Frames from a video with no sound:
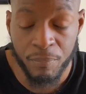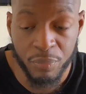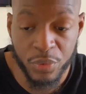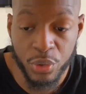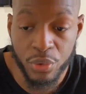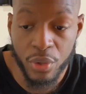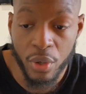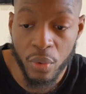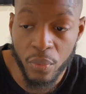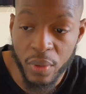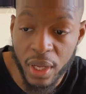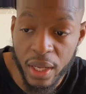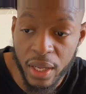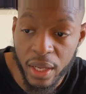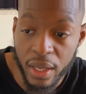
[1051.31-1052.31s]

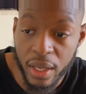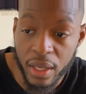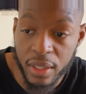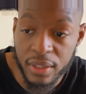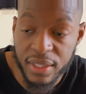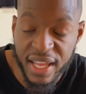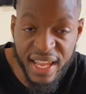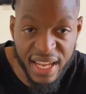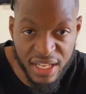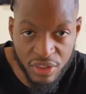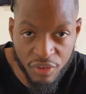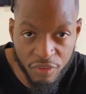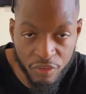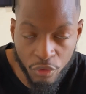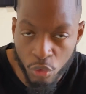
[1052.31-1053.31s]
they ate
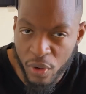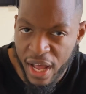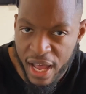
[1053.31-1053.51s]
the fruit.